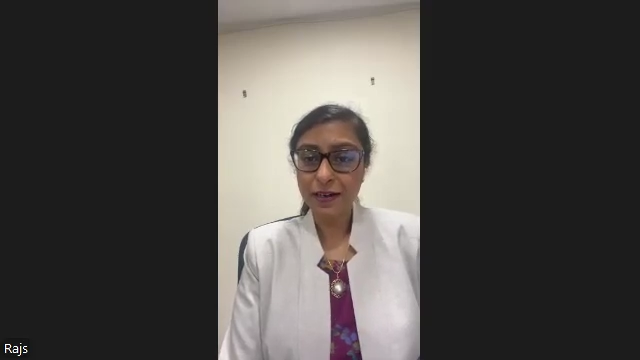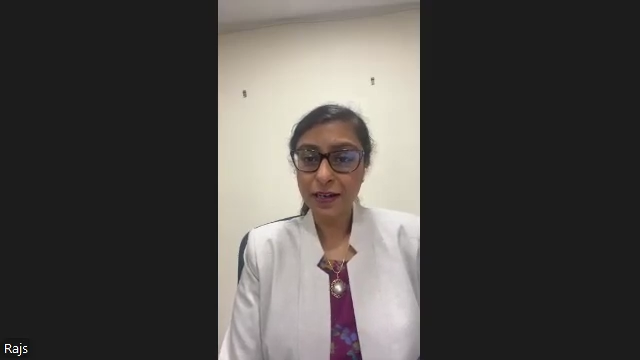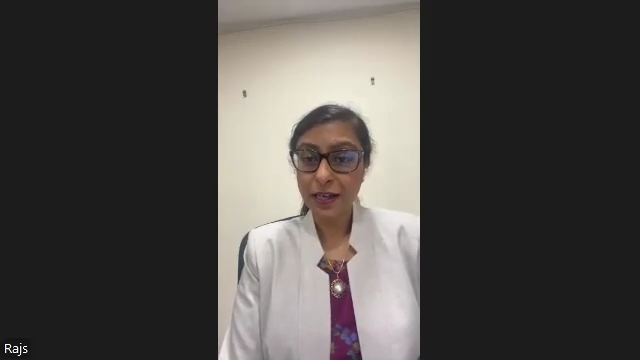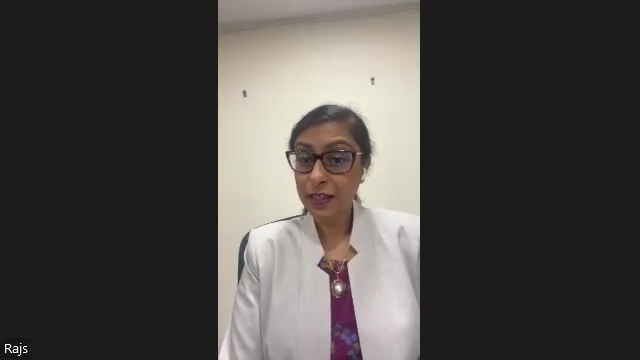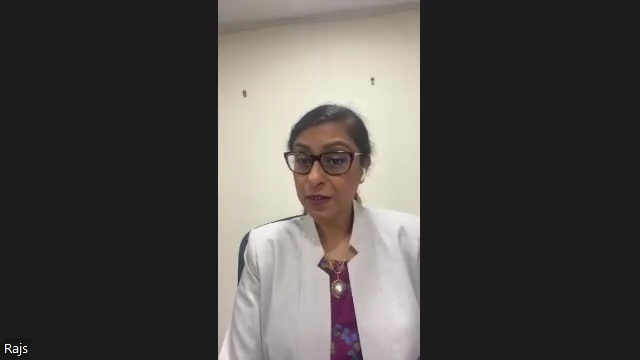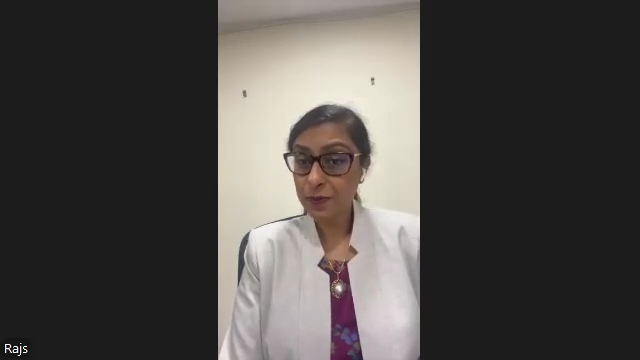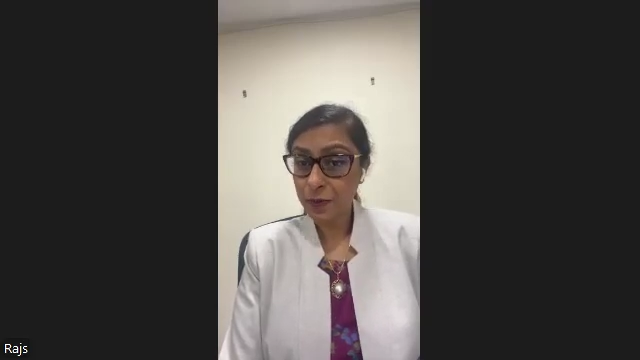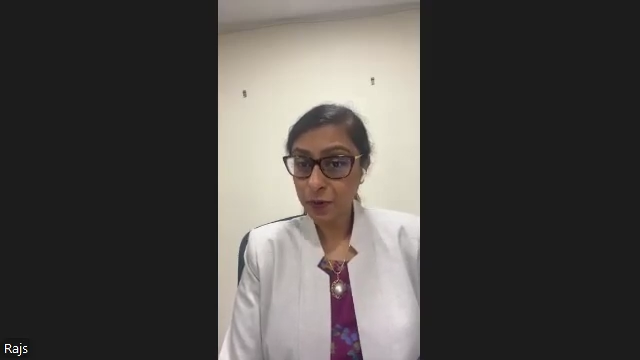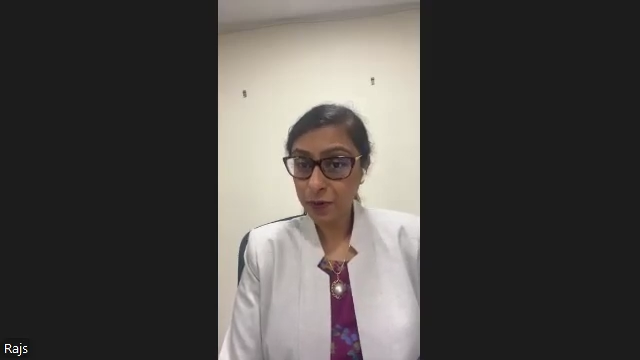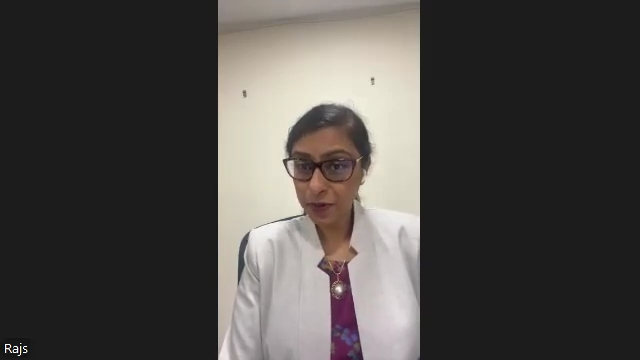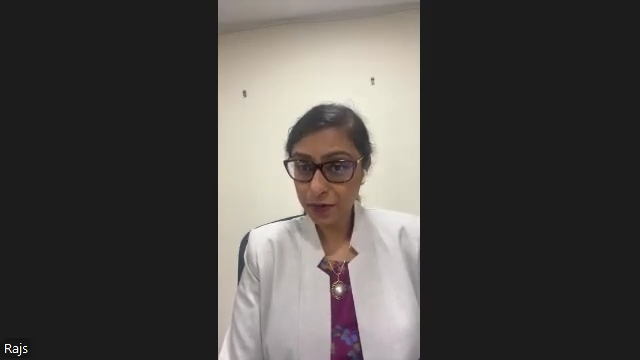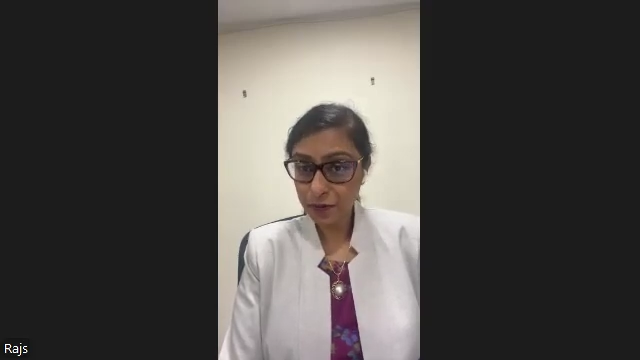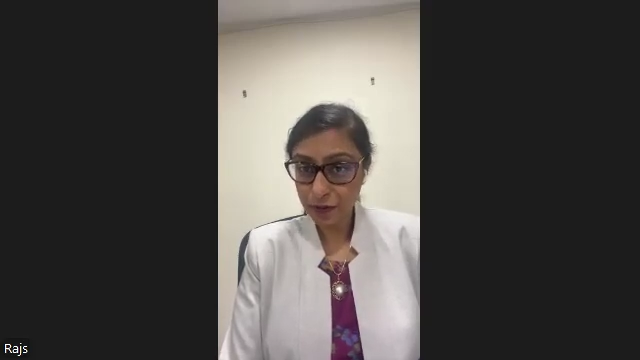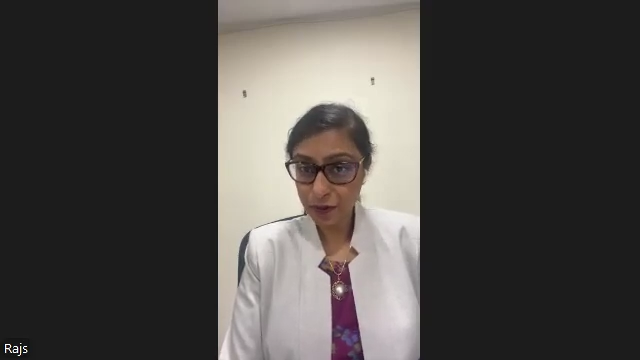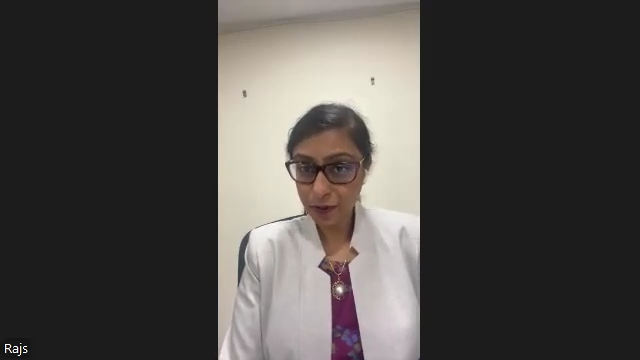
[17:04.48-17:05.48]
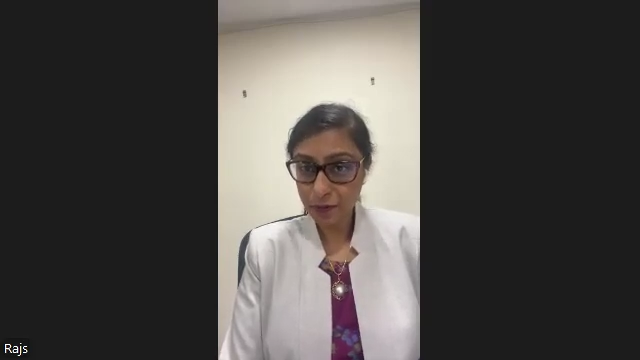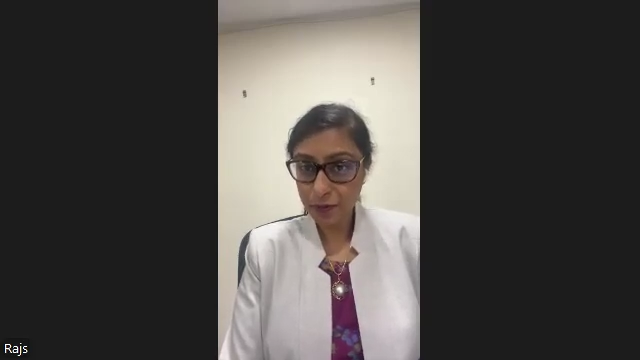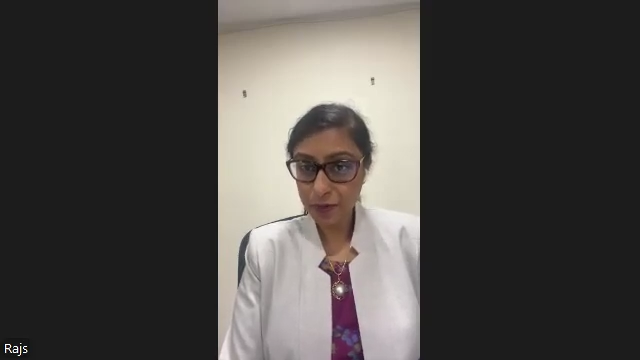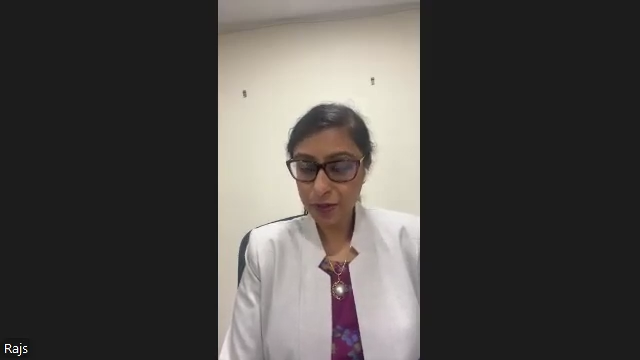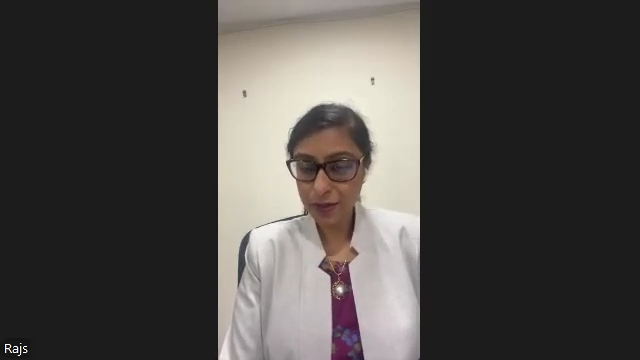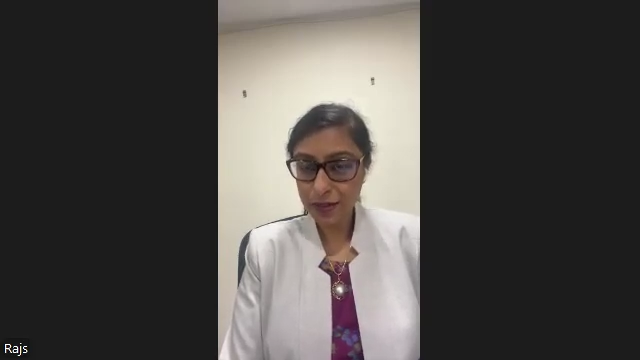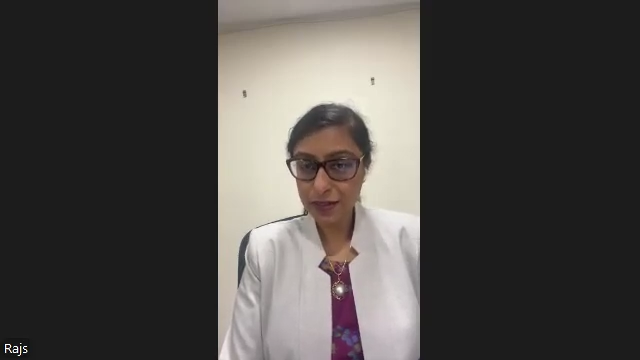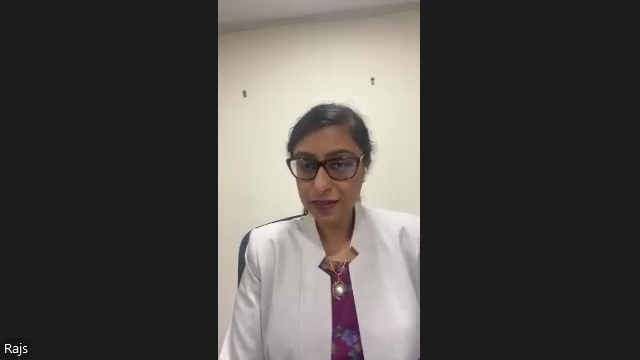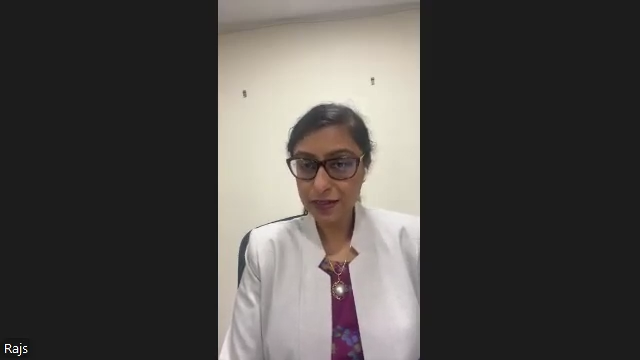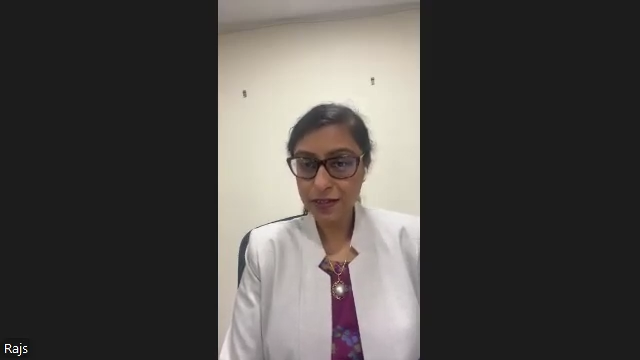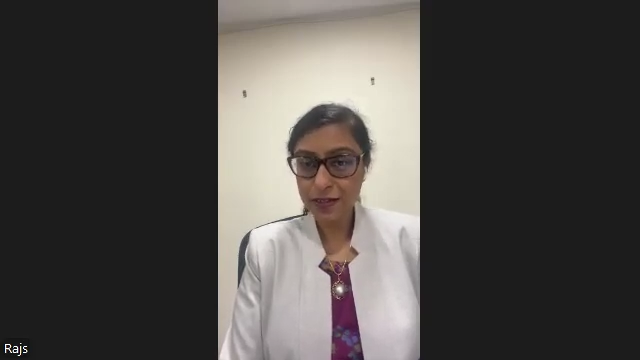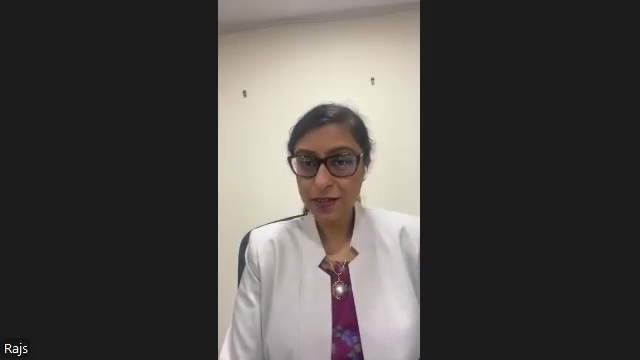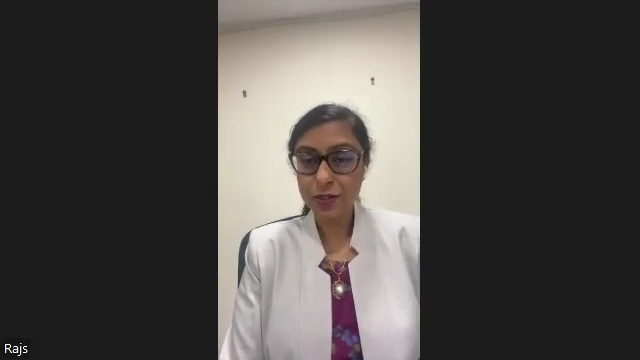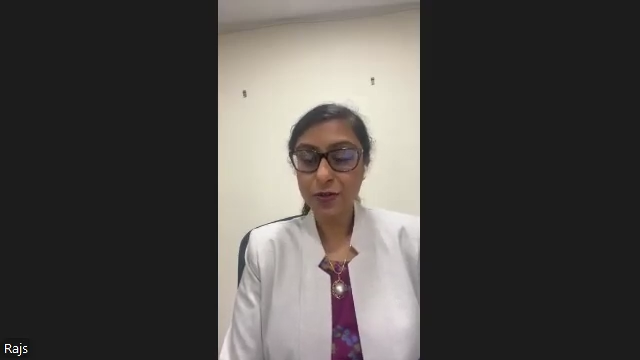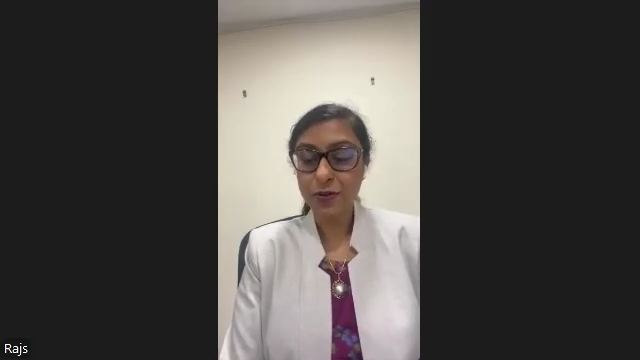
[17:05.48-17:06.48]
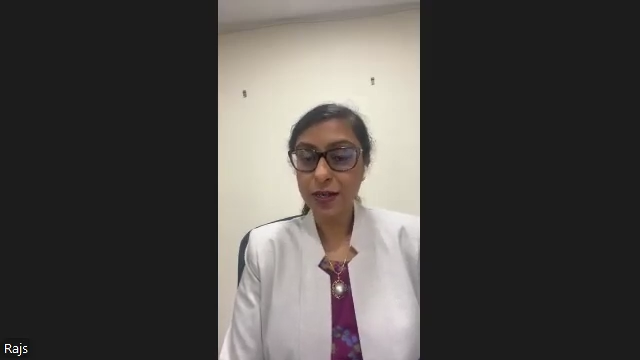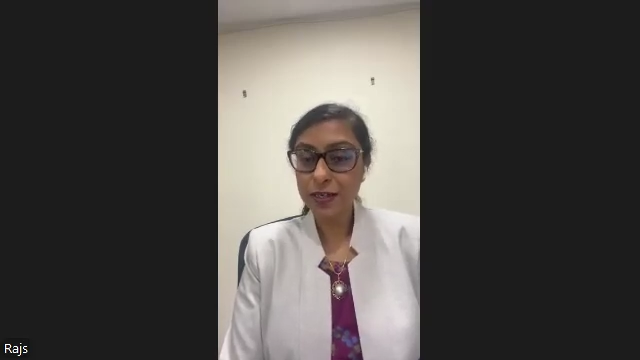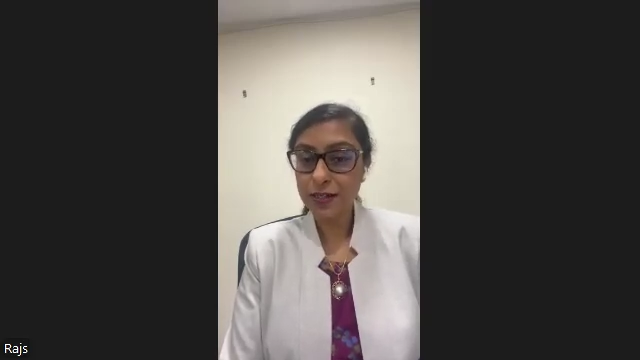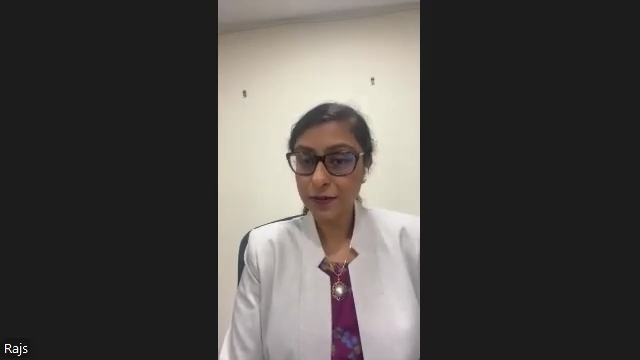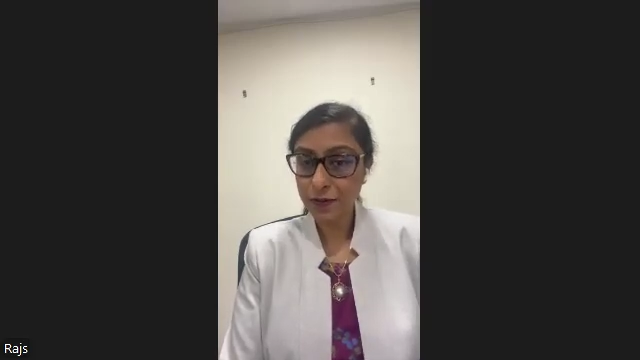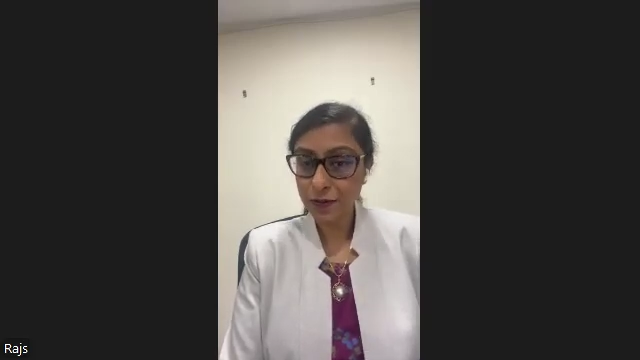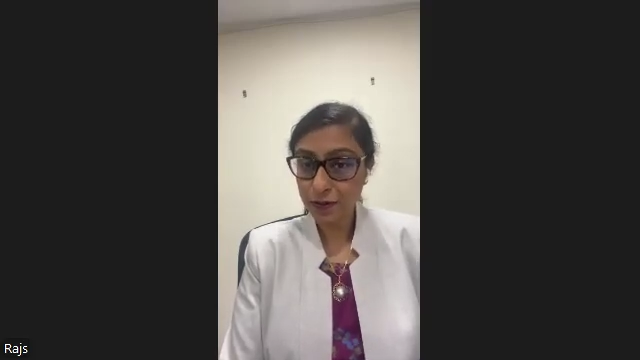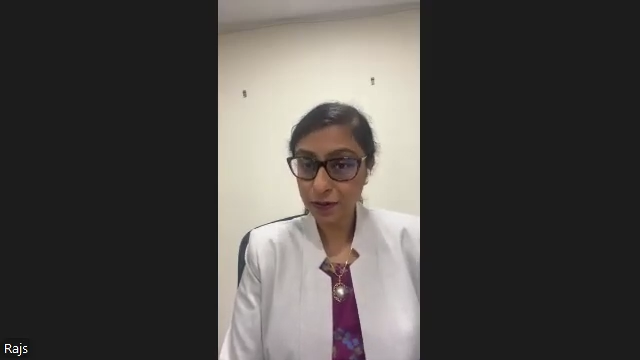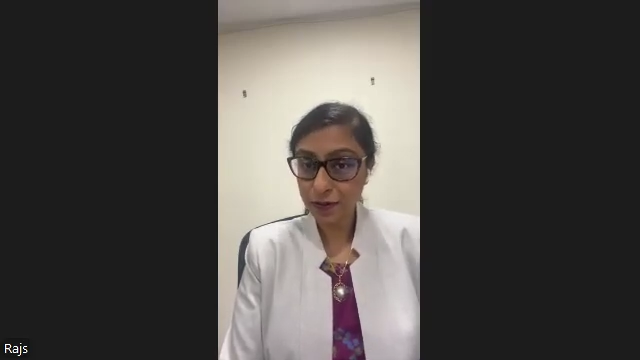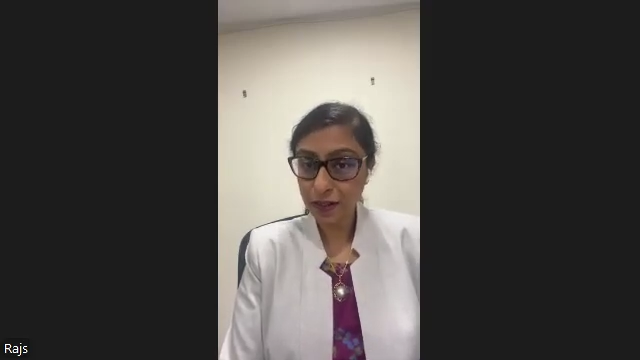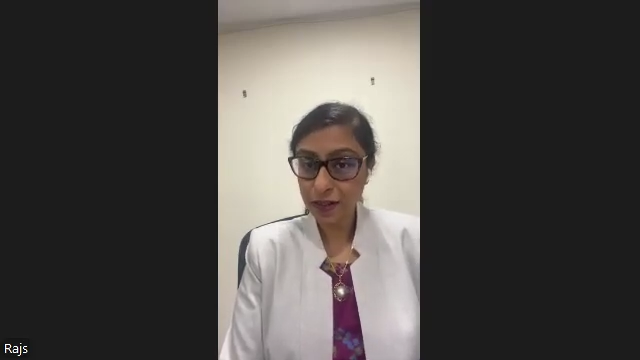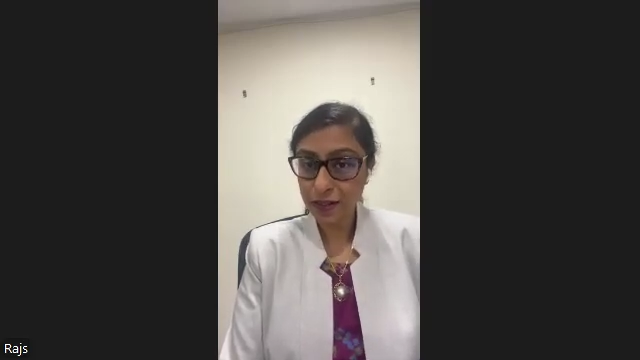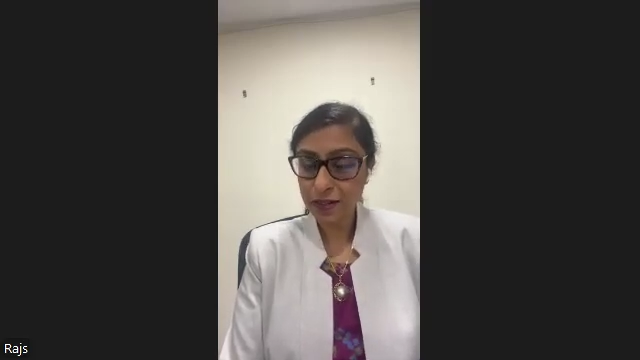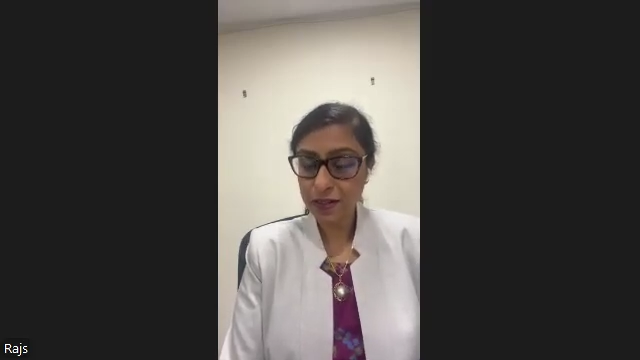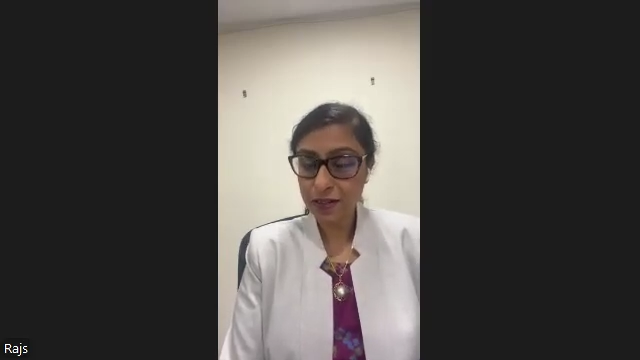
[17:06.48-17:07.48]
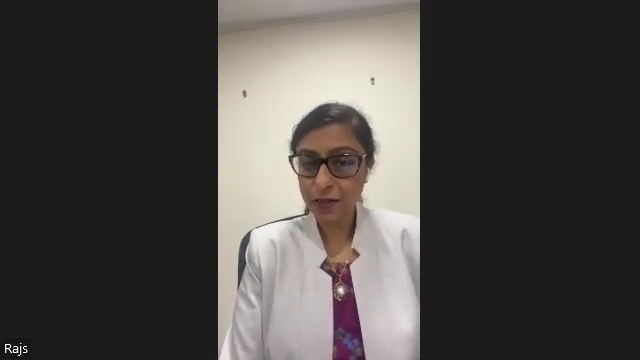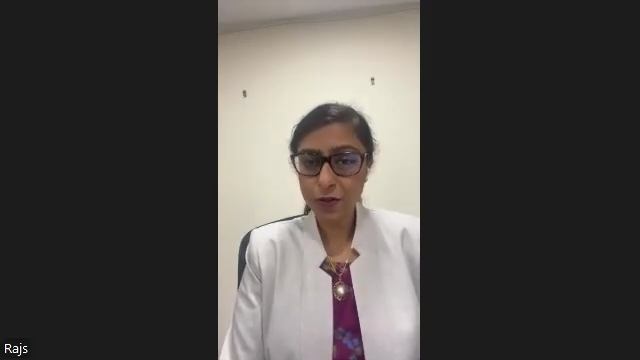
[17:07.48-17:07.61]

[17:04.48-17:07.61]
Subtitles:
Explore different options, try different things.